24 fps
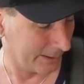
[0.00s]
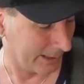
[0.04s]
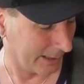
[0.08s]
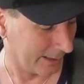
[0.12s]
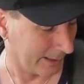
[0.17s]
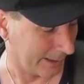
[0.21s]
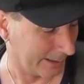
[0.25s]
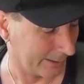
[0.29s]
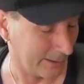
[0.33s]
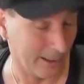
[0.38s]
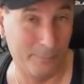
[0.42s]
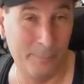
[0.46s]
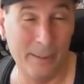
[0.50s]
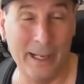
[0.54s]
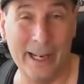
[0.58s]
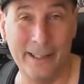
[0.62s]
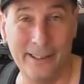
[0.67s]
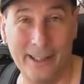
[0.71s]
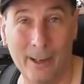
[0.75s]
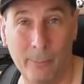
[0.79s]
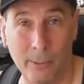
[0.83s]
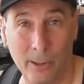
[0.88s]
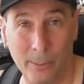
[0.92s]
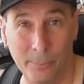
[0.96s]
know, like, I paid
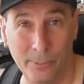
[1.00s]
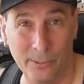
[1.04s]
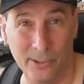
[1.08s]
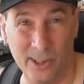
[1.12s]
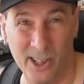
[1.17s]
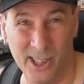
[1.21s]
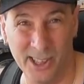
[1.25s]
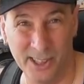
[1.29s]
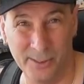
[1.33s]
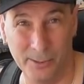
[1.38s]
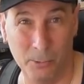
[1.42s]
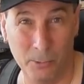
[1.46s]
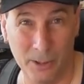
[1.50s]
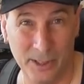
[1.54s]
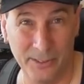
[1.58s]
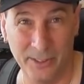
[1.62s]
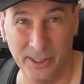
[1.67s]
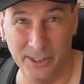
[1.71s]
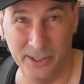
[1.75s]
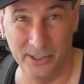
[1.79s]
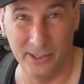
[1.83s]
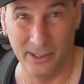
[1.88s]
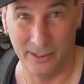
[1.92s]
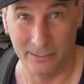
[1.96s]
double the price for one
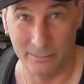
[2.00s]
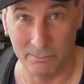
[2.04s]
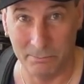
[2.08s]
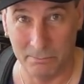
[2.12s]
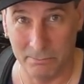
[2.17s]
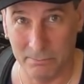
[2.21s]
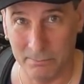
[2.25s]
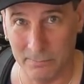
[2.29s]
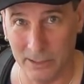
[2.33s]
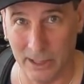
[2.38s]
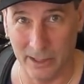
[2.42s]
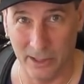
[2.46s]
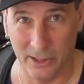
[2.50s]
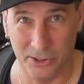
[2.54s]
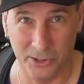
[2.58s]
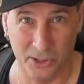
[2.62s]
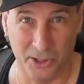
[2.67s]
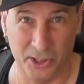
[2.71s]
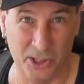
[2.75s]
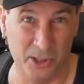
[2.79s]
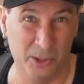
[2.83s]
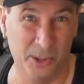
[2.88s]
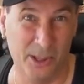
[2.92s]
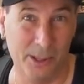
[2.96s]
that's got, you know, a
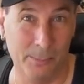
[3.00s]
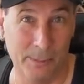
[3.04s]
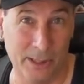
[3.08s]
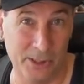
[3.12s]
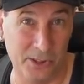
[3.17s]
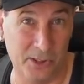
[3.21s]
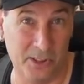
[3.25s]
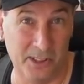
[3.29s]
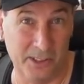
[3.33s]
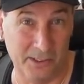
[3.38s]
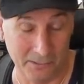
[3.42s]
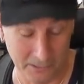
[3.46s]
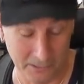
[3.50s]
security mesh in it.